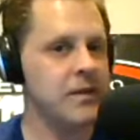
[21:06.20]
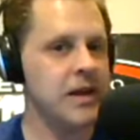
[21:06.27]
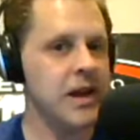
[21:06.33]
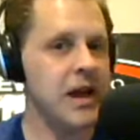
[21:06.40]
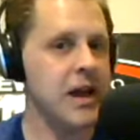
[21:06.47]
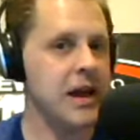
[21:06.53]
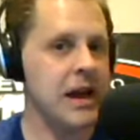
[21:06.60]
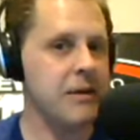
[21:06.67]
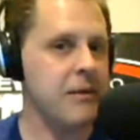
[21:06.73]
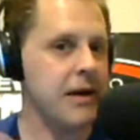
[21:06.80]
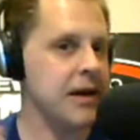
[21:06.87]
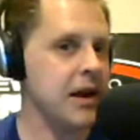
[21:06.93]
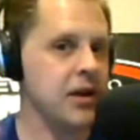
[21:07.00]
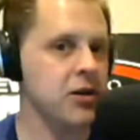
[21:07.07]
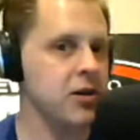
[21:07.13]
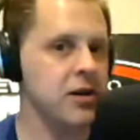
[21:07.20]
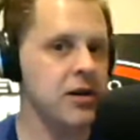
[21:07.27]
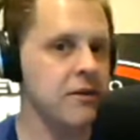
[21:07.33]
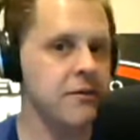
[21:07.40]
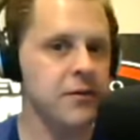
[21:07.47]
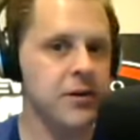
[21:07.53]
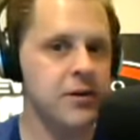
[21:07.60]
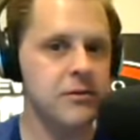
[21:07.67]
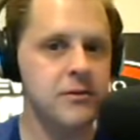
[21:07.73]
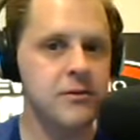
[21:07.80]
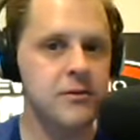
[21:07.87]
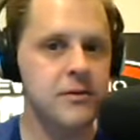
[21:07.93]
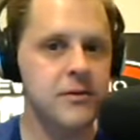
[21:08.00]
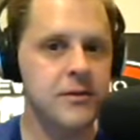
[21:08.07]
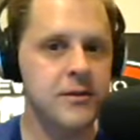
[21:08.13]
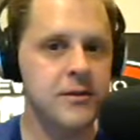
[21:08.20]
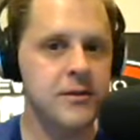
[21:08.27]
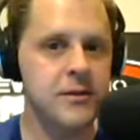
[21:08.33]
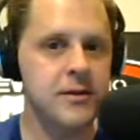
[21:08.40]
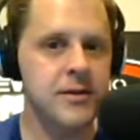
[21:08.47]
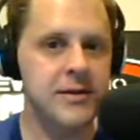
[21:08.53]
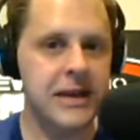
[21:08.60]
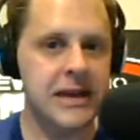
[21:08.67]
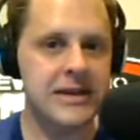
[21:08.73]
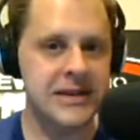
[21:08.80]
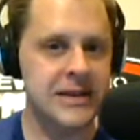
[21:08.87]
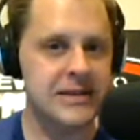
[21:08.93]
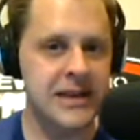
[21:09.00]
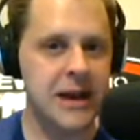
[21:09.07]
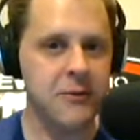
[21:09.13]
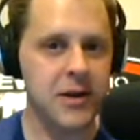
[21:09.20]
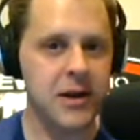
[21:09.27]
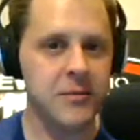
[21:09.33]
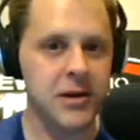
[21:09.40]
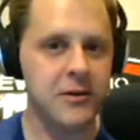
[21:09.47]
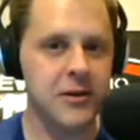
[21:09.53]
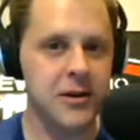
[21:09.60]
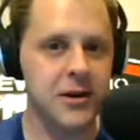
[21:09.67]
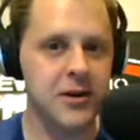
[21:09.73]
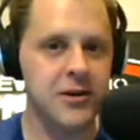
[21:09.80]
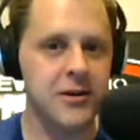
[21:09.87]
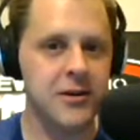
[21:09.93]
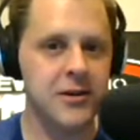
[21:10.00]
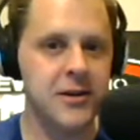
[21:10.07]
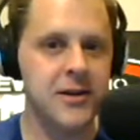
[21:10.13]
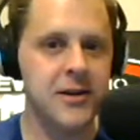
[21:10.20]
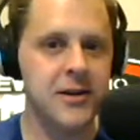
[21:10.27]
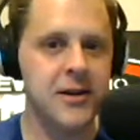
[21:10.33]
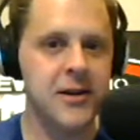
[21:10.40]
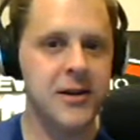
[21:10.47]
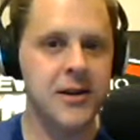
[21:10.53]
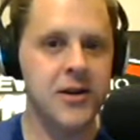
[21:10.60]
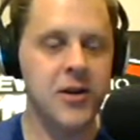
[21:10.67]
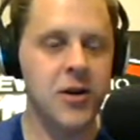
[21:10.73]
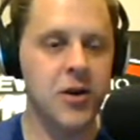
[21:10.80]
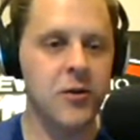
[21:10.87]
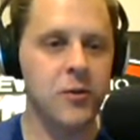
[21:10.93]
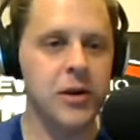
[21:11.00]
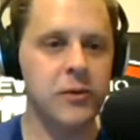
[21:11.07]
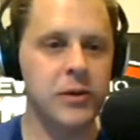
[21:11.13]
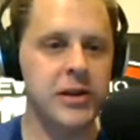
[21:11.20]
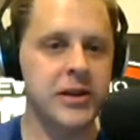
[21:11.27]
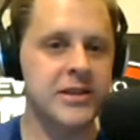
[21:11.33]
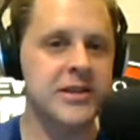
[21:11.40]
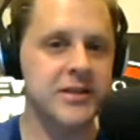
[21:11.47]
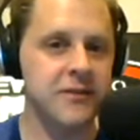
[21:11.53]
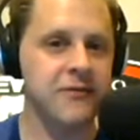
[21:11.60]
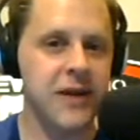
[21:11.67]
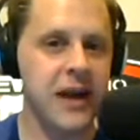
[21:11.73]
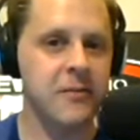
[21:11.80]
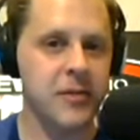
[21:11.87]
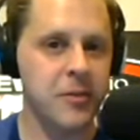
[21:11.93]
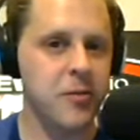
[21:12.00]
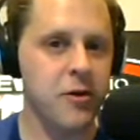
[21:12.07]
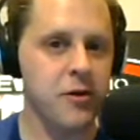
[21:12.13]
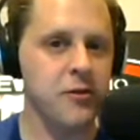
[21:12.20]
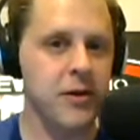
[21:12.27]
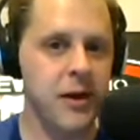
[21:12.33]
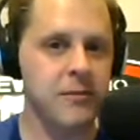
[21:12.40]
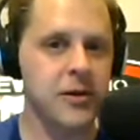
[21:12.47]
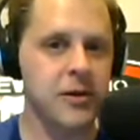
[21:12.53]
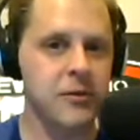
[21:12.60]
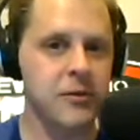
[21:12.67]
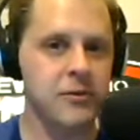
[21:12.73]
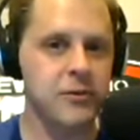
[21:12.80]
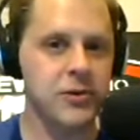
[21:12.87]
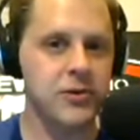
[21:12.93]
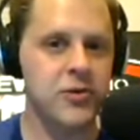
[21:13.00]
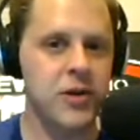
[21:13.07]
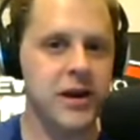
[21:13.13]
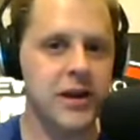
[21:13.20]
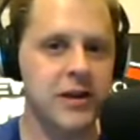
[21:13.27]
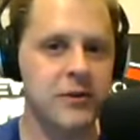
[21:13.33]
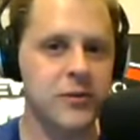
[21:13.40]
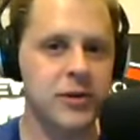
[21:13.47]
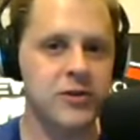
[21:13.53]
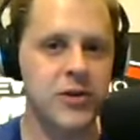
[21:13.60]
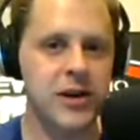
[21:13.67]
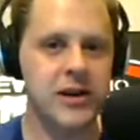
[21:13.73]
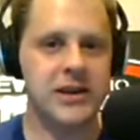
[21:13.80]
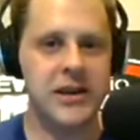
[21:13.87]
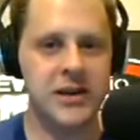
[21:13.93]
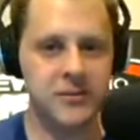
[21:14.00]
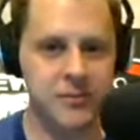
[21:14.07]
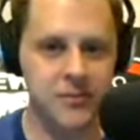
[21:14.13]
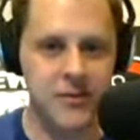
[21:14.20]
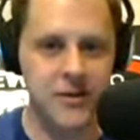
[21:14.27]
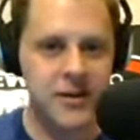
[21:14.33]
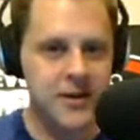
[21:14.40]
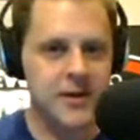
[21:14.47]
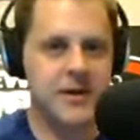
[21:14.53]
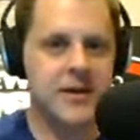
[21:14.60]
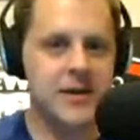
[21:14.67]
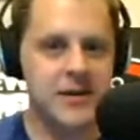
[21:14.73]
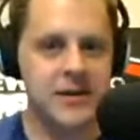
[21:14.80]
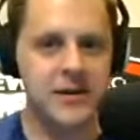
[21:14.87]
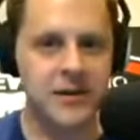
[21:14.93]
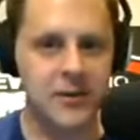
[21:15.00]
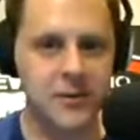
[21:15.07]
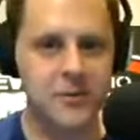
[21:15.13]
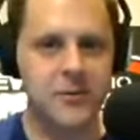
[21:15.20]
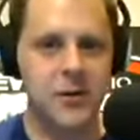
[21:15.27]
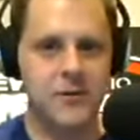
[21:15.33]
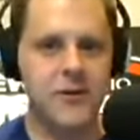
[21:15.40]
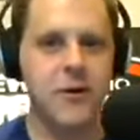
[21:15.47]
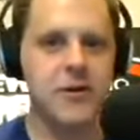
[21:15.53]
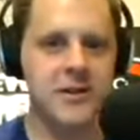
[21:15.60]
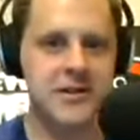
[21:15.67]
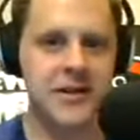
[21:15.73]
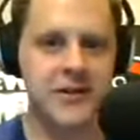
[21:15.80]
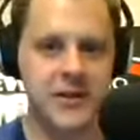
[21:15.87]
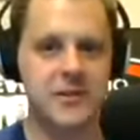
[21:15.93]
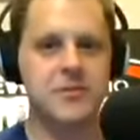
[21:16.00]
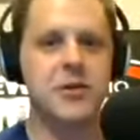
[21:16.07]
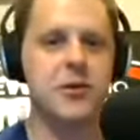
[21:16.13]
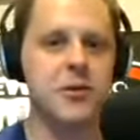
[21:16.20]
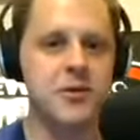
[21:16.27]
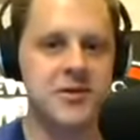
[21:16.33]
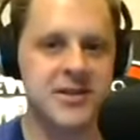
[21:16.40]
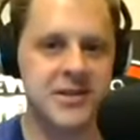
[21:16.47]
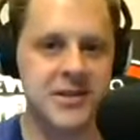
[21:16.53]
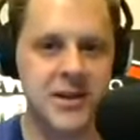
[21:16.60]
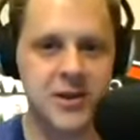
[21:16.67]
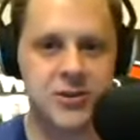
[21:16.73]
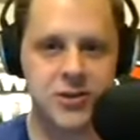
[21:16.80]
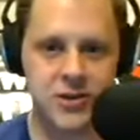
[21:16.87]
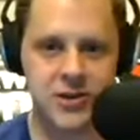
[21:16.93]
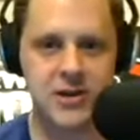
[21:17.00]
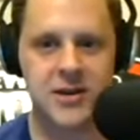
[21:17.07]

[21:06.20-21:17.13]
A- am I not good enough for you? Is, is that what I'm hearing here? you know, we, we this is a family program. You know, we, we try to we try to keep, you know, your focus on the computers and such.